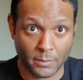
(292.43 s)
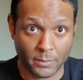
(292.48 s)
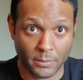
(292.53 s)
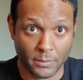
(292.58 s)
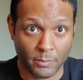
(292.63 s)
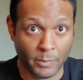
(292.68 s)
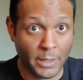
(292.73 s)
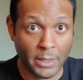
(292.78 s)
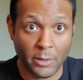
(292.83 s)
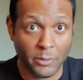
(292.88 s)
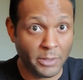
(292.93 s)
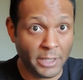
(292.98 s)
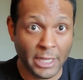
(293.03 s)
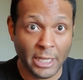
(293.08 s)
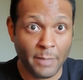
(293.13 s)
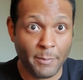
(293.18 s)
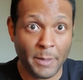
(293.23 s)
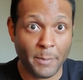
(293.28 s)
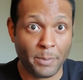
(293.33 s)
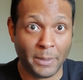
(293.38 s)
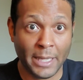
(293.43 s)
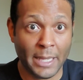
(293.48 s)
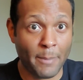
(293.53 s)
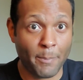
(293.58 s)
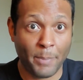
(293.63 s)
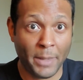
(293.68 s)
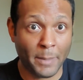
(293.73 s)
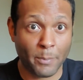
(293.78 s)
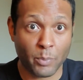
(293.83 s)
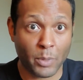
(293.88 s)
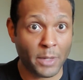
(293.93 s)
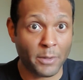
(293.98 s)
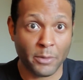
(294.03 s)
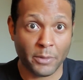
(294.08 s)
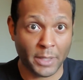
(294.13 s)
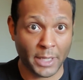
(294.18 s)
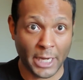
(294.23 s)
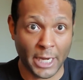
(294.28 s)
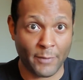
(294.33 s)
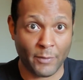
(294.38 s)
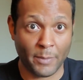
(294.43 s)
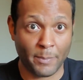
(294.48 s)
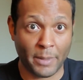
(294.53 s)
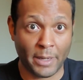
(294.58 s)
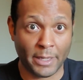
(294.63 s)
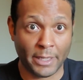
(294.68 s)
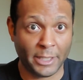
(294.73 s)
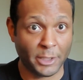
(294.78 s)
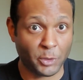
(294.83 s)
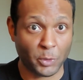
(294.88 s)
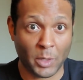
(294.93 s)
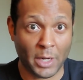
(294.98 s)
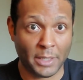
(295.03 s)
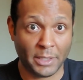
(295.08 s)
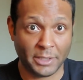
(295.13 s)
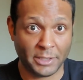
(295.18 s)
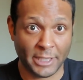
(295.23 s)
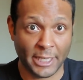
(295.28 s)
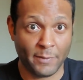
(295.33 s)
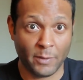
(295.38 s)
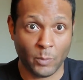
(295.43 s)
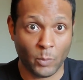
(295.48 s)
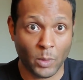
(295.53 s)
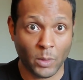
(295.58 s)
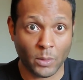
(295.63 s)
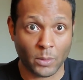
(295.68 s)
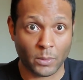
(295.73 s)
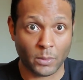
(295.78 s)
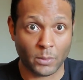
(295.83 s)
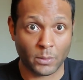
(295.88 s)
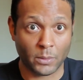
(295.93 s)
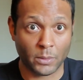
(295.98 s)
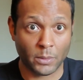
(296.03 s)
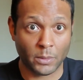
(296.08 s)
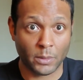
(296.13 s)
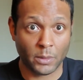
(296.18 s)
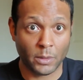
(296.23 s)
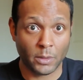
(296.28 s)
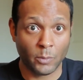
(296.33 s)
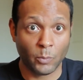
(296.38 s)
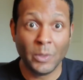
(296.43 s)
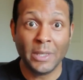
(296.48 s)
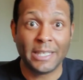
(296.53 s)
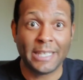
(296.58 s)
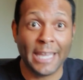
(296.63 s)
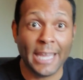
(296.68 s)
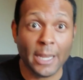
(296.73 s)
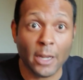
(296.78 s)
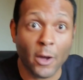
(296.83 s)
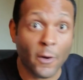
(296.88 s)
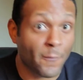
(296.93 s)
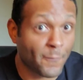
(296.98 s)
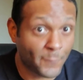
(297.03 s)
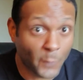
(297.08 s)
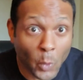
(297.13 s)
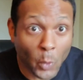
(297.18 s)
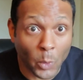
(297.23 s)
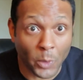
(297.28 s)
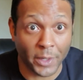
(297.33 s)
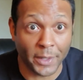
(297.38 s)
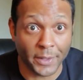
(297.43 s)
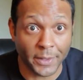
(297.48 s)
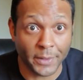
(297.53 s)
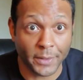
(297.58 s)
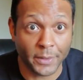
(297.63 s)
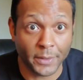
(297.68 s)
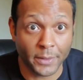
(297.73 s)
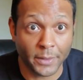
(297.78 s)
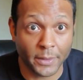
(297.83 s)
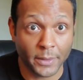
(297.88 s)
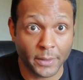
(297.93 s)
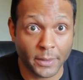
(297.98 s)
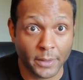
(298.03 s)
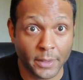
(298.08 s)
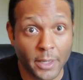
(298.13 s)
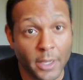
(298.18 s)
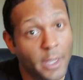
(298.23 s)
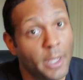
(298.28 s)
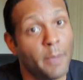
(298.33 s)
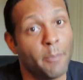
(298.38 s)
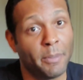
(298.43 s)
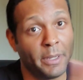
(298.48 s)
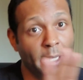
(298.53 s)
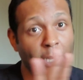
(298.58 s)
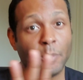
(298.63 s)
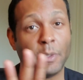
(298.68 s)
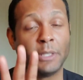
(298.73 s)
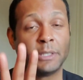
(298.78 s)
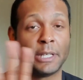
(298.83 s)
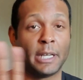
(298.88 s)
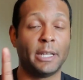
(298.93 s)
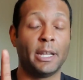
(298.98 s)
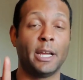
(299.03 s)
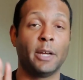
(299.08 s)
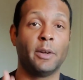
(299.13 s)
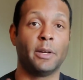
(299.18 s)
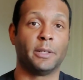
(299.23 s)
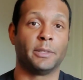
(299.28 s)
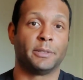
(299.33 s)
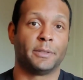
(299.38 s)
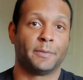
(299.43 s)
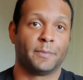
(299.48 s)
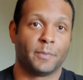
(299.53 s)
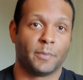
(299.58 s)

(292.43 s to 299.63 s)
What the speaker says: We don't need to be playing big brother to everybody and trying to save the world. We can't afford it. But anyways, I digress.